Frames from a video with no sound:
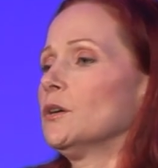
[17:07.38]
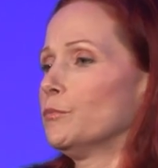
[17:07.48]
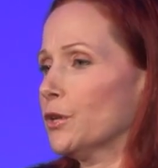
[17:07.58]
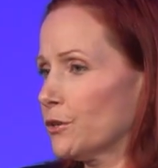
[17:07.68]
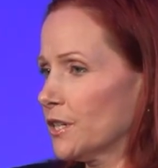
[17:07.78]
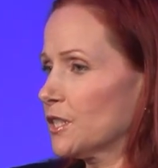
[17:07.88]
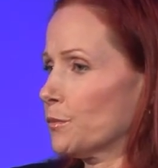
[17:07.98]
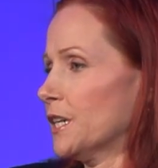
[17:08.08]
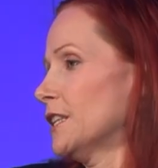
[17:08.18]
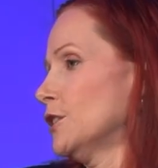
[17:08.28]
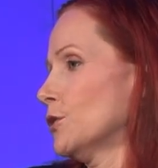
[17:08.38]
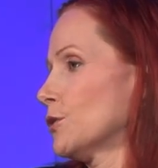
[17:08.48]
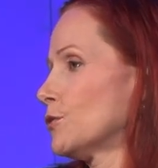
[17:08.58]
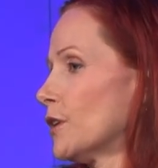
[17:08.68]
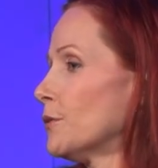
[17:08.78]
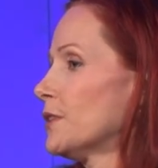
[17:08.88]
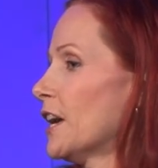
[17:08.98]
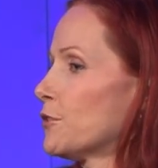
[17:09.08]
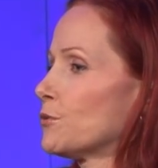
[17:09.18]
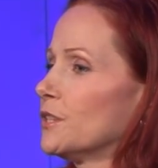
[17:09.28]
but there is a way that you could route
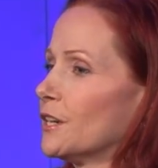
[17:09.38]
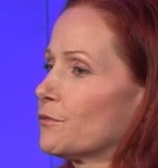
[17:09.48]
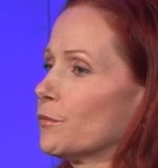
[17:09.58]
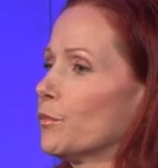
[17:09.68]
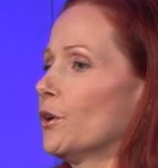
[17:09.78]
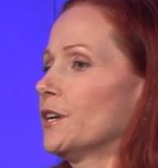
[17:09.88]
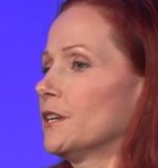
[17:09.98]
that through a different point